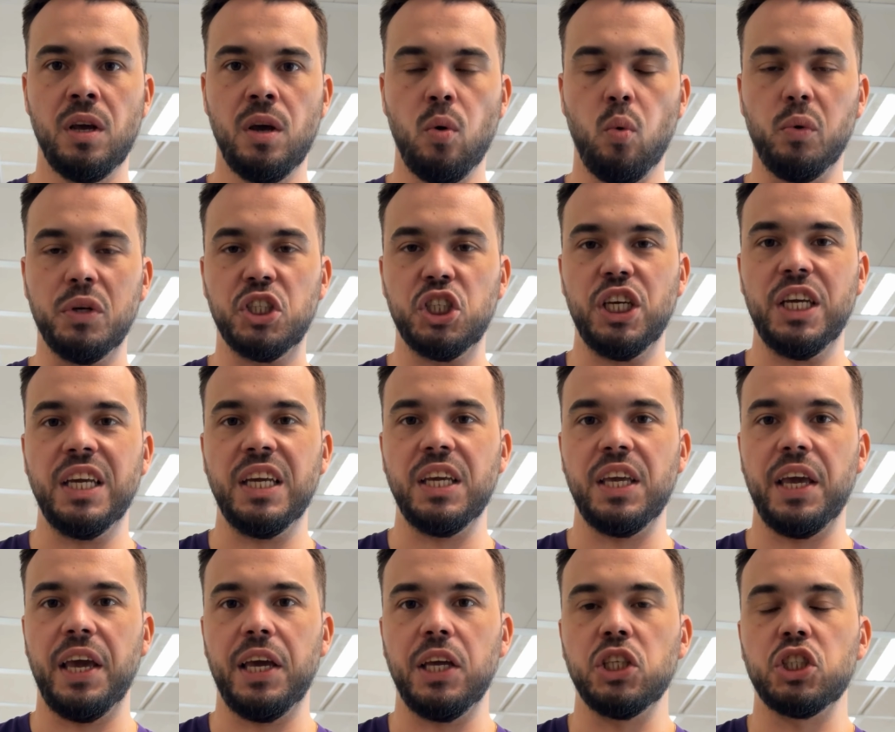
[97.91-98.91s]
which
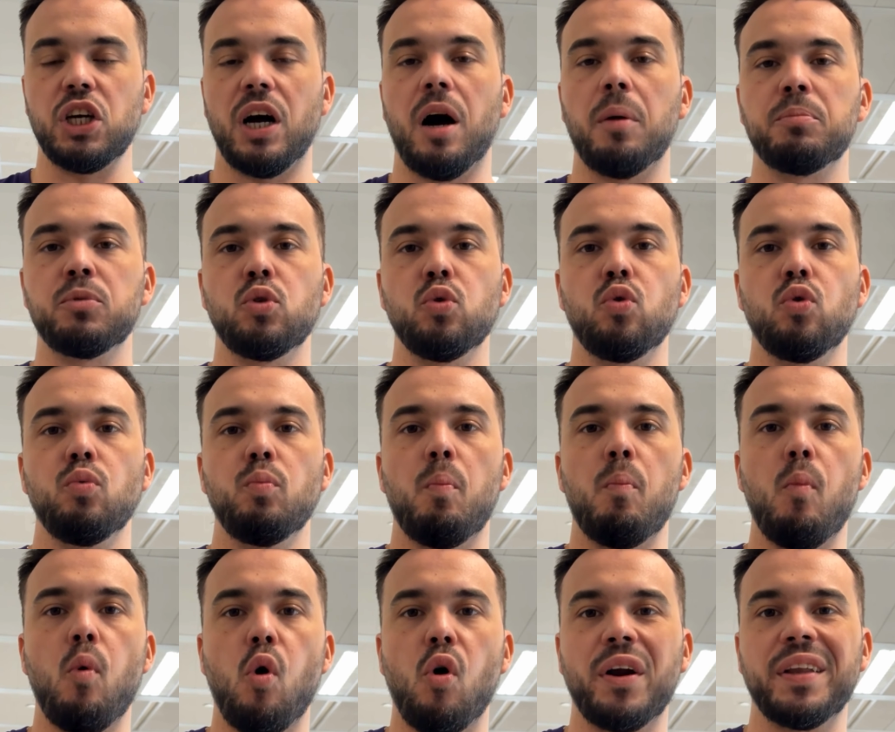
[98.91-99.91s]
engage up to
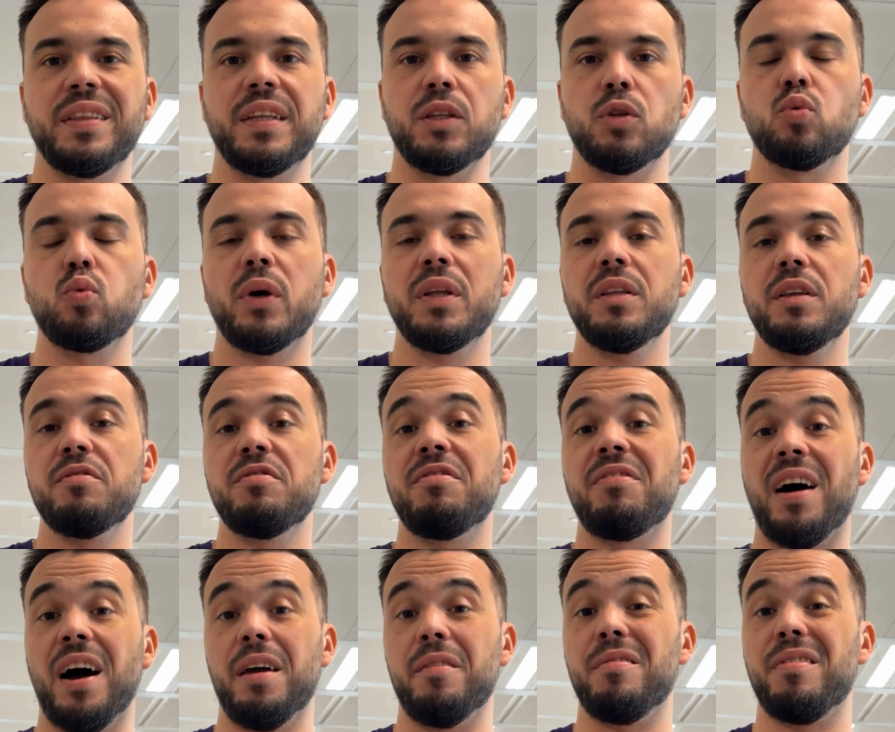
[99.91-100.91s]
more than
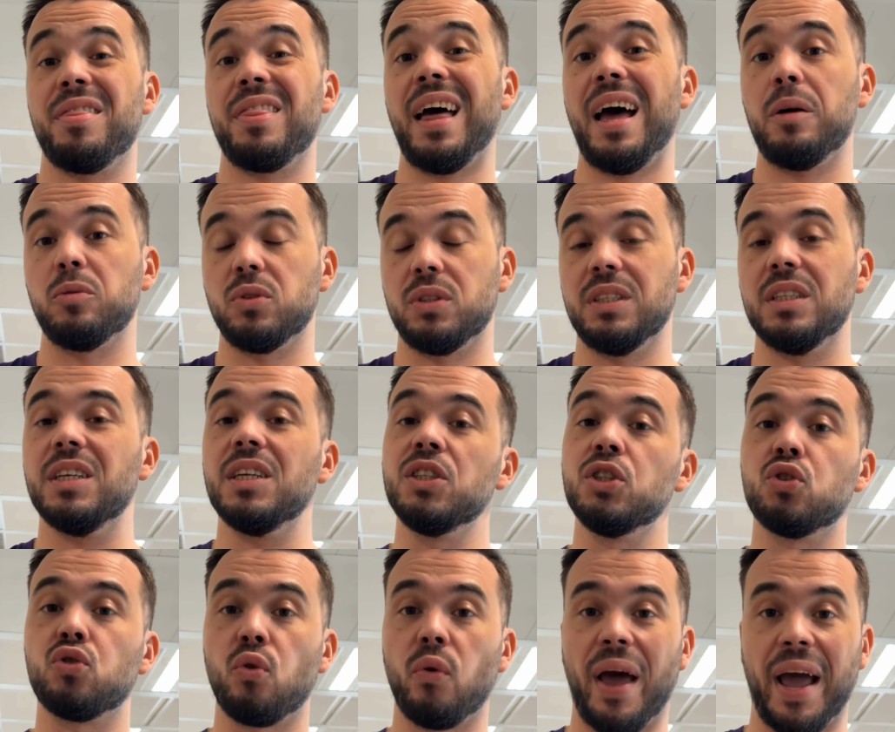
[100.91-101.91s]
25,000
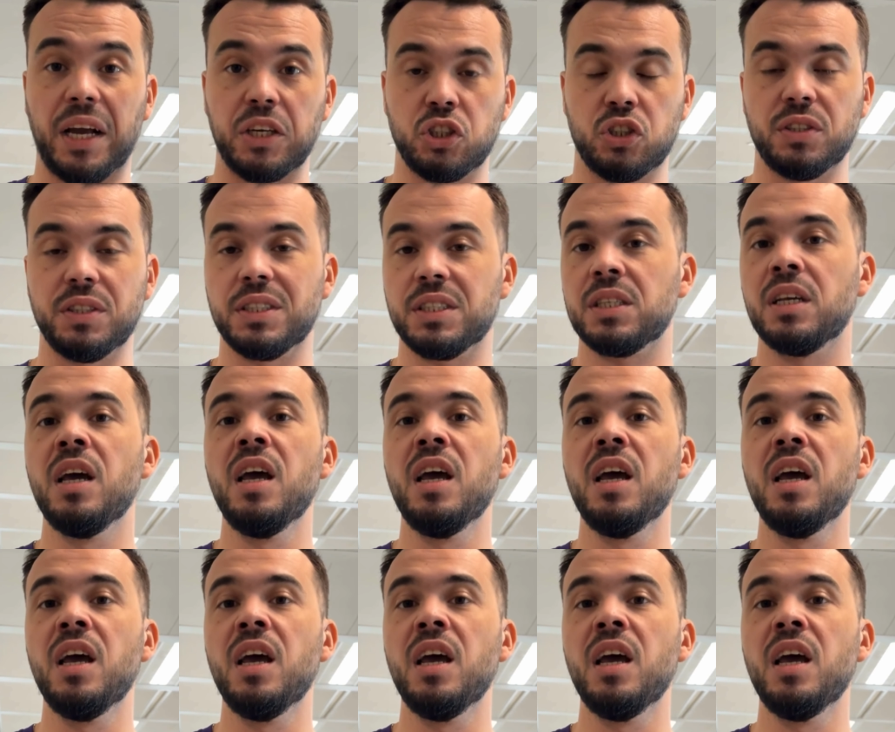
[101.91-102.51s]
interactions